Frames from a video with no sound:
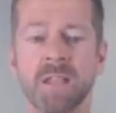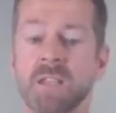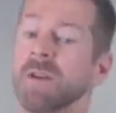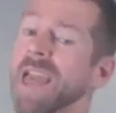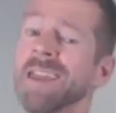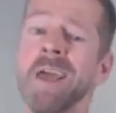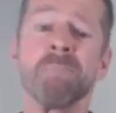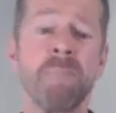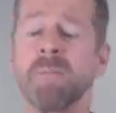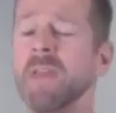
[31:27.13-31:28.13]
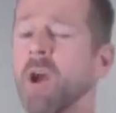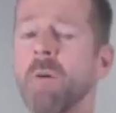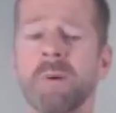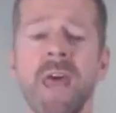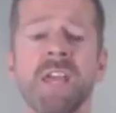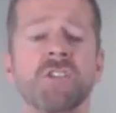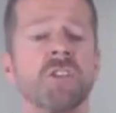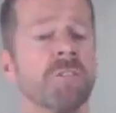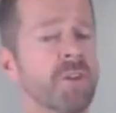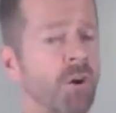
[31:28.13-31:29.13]
So again, maybe a combination
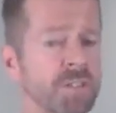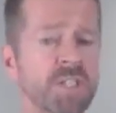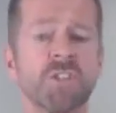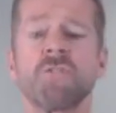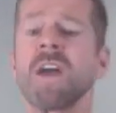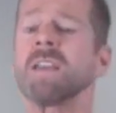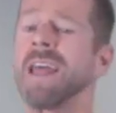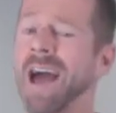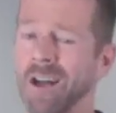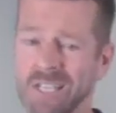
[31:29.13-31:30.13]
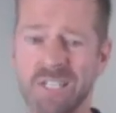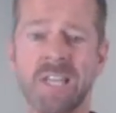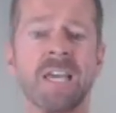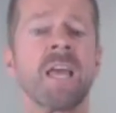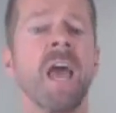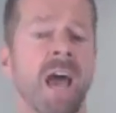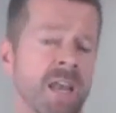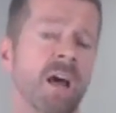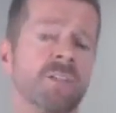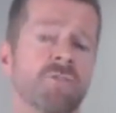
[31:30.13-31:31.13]
of concentrate, isolate, and
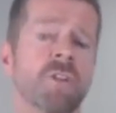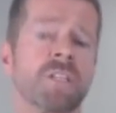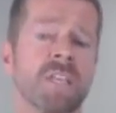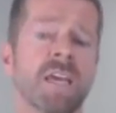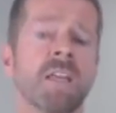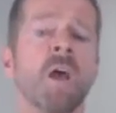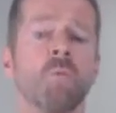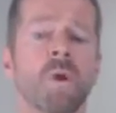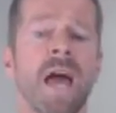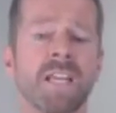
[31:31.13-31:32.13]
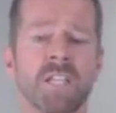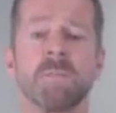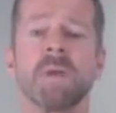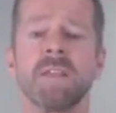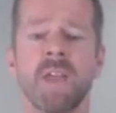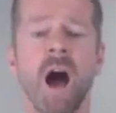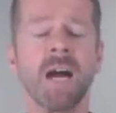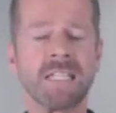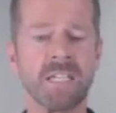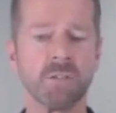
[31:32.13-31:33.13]
hydrolysate would actually be the
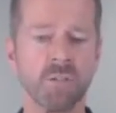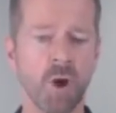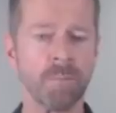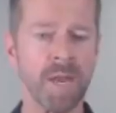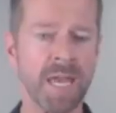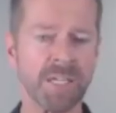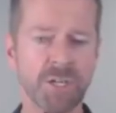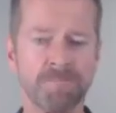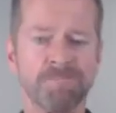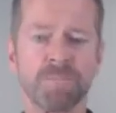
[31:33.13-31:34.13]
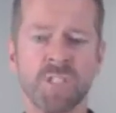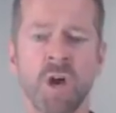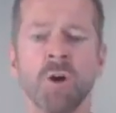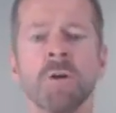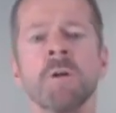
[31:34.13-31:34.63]
ideal combination. So